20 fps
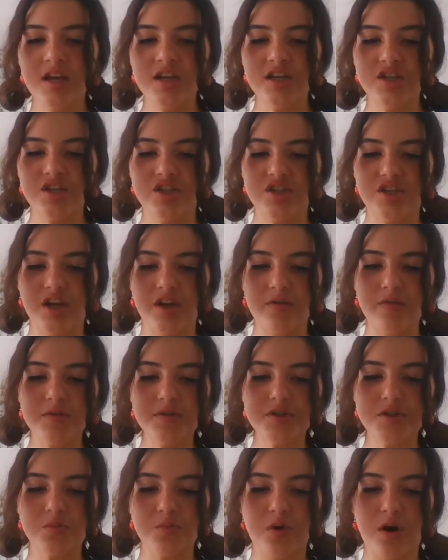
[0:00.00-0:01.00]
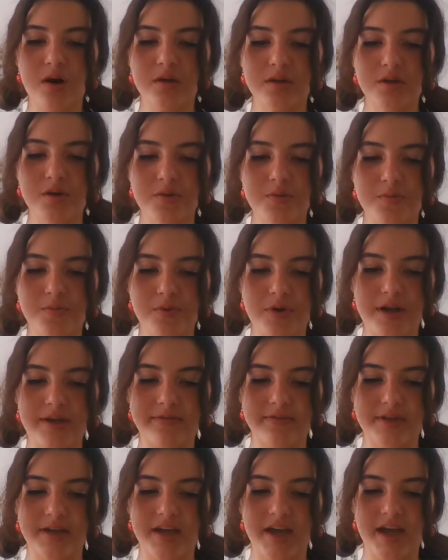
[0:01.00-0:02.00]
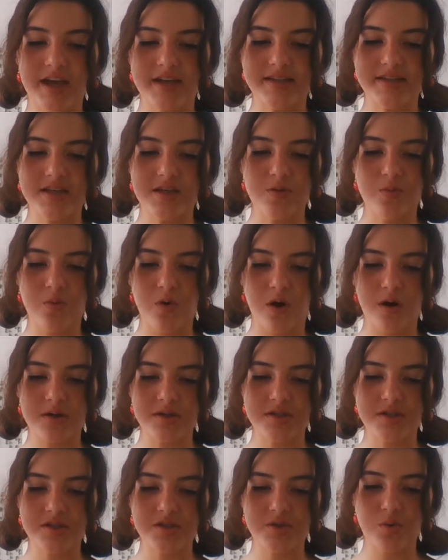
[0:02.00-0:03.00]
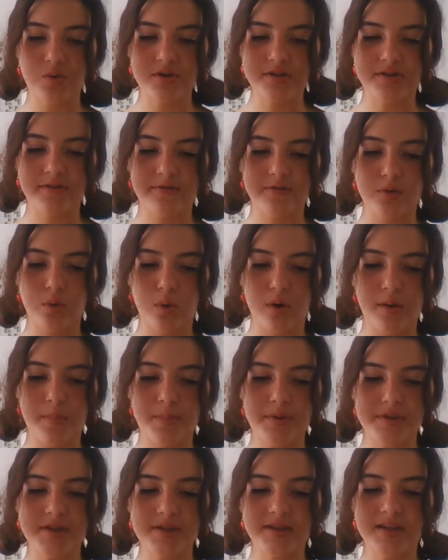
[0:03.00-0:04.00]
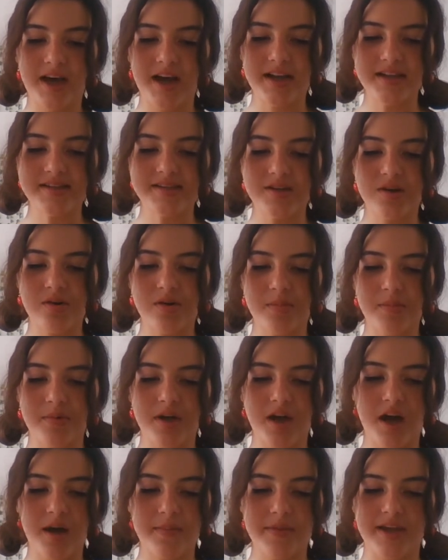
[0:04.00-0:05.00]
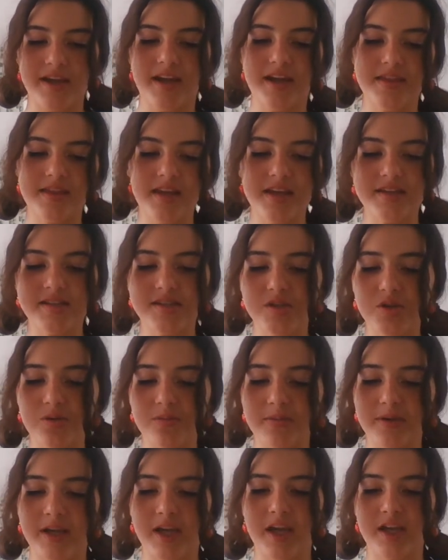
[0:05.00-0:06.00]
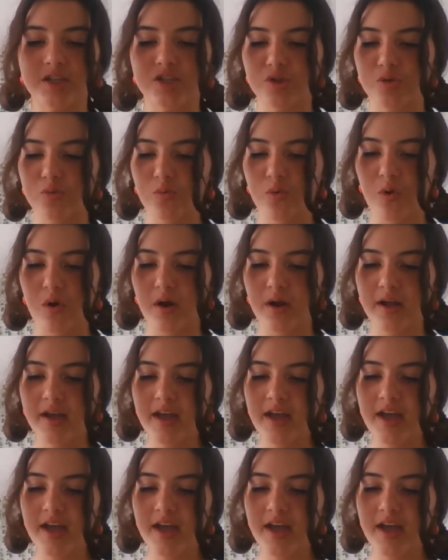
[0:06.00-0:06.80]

Gerald swallowed bravely as he walked toward the floor, but the lions saw him coming, and they soon began to roar.